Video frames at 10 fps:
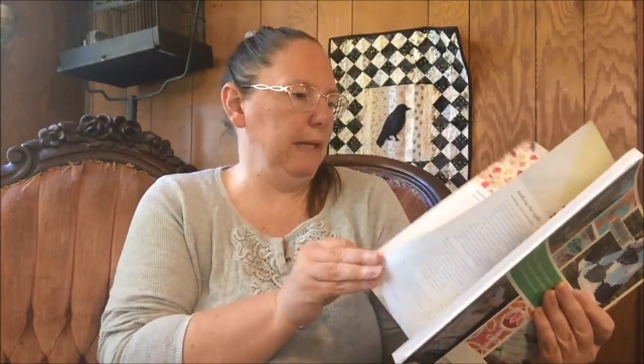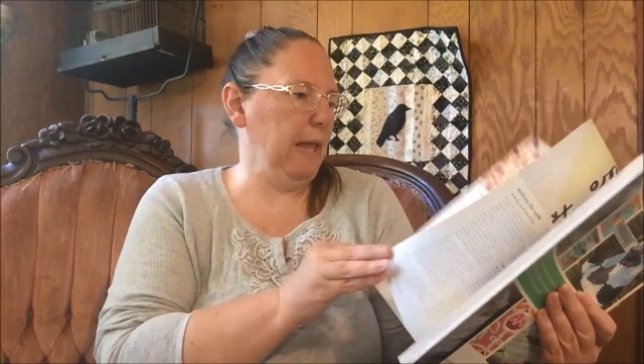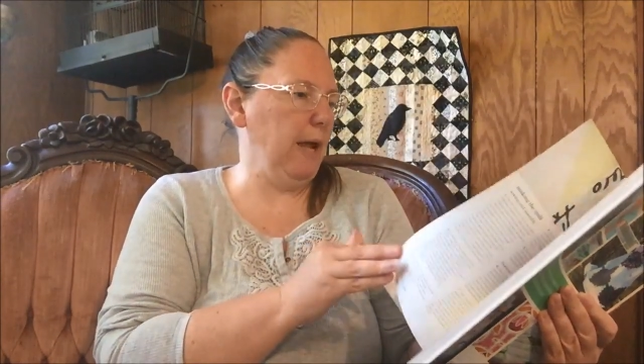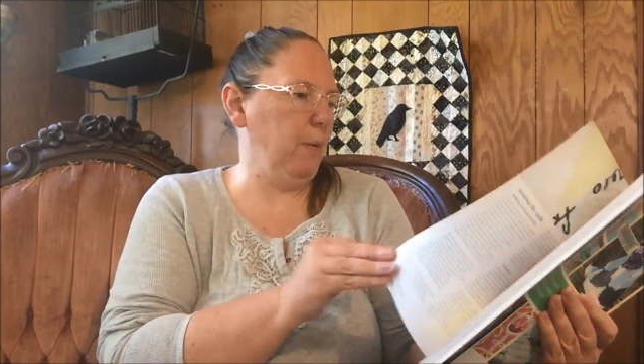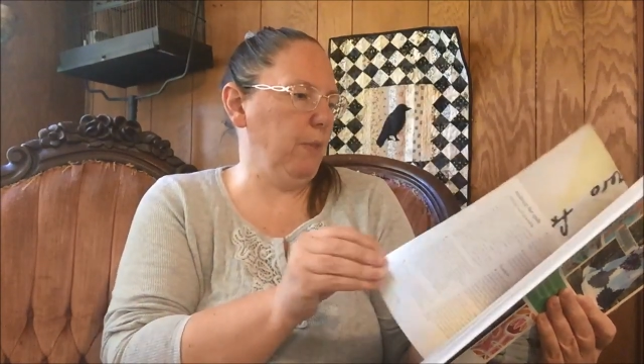really
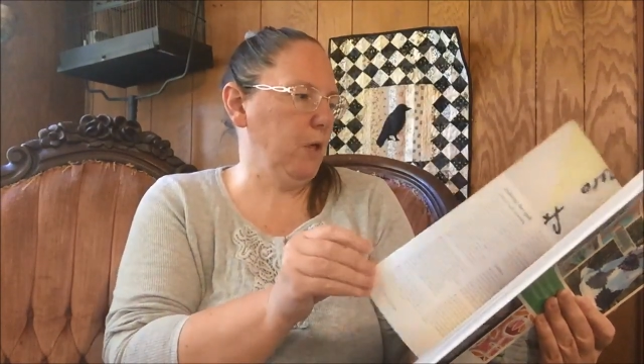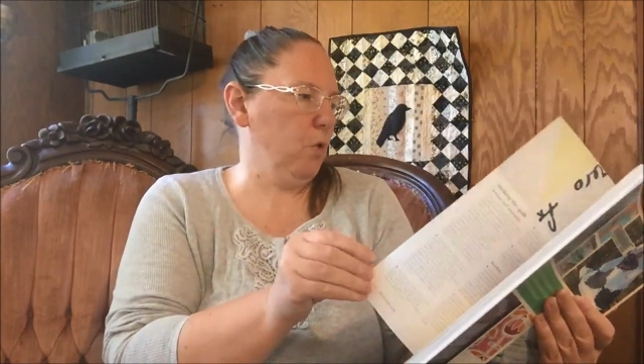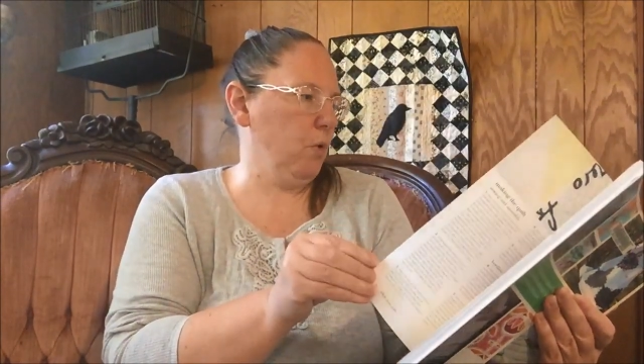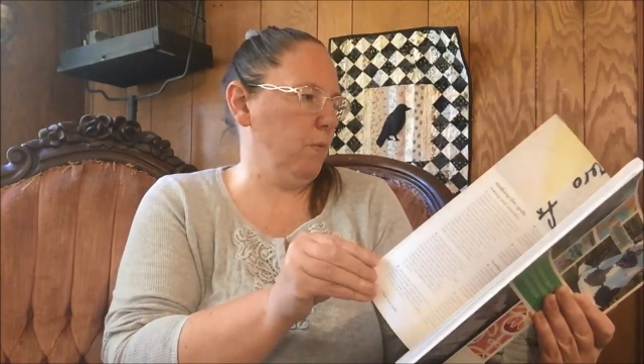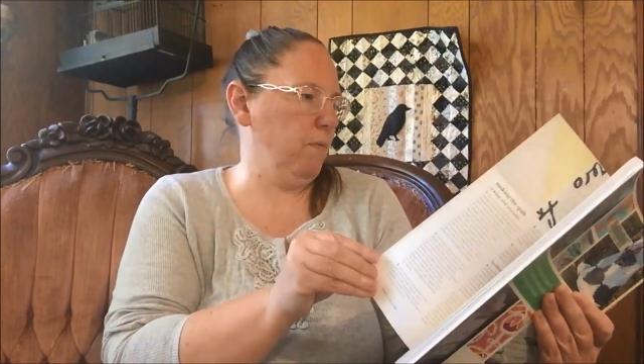like when they
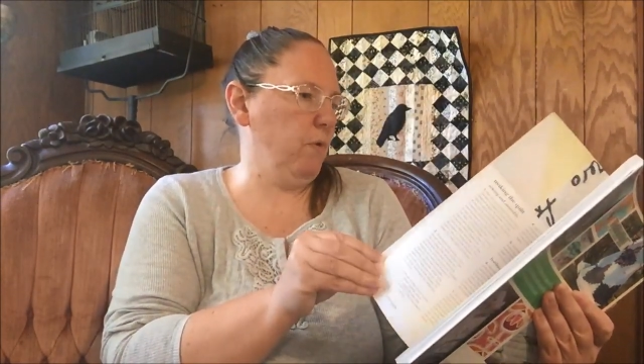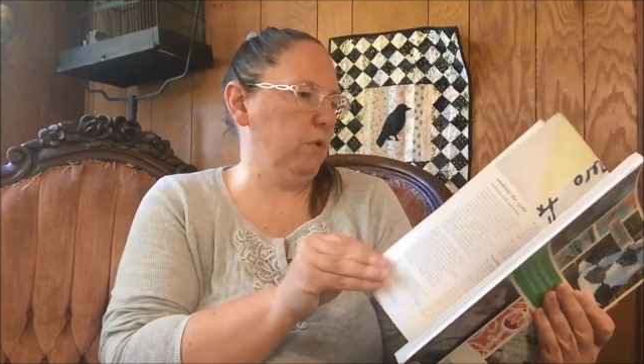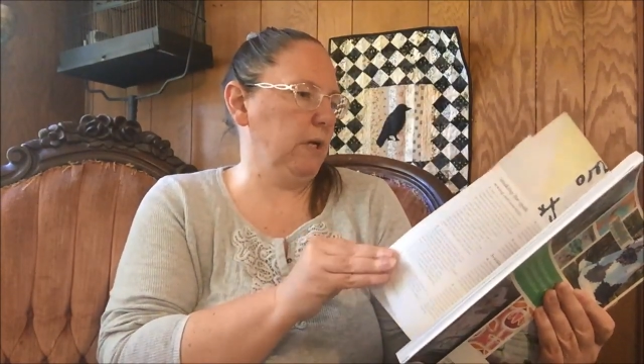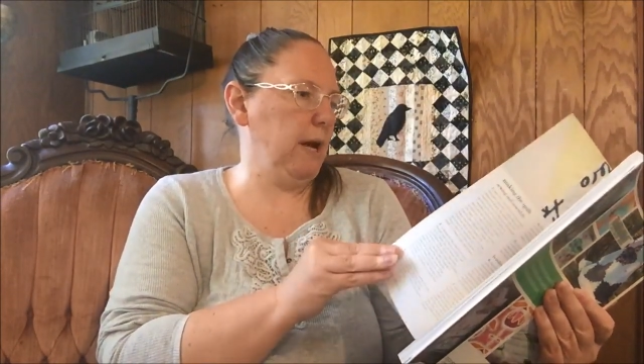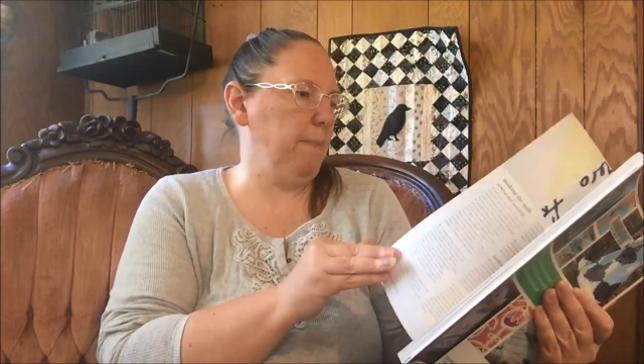show them
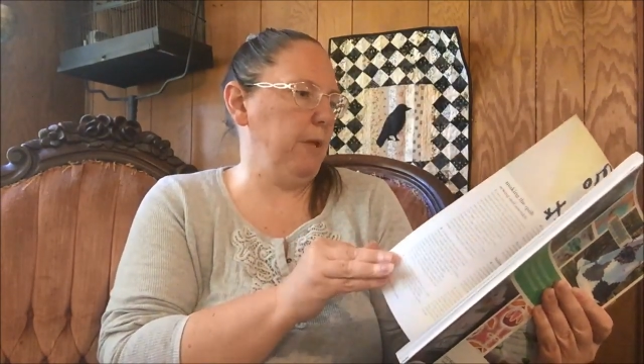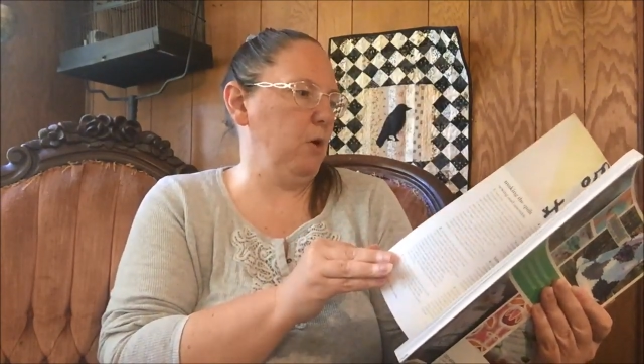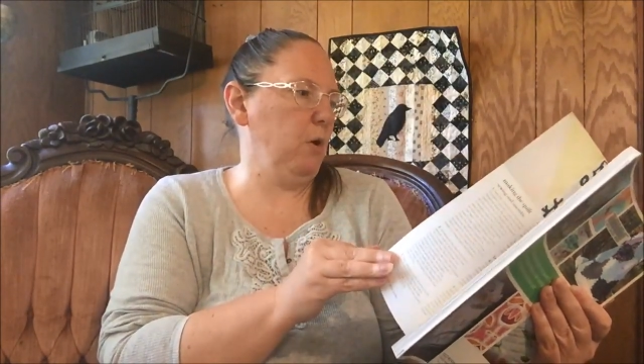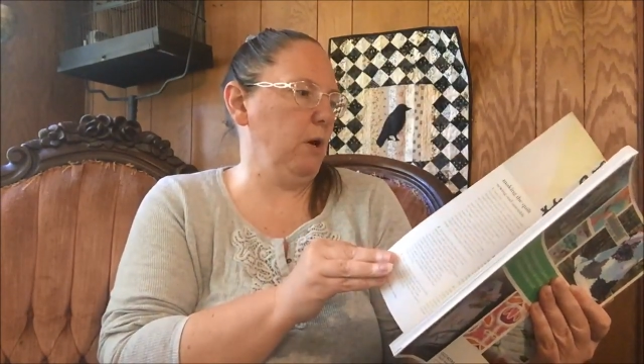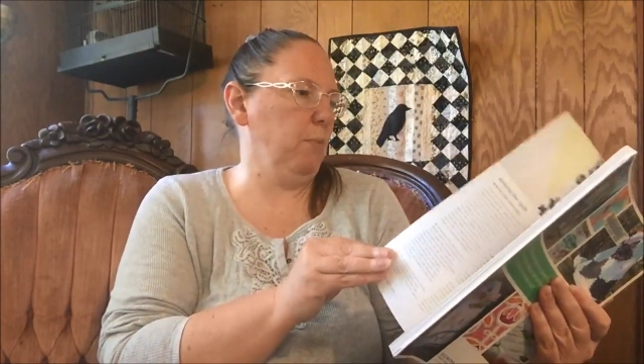folded up and you can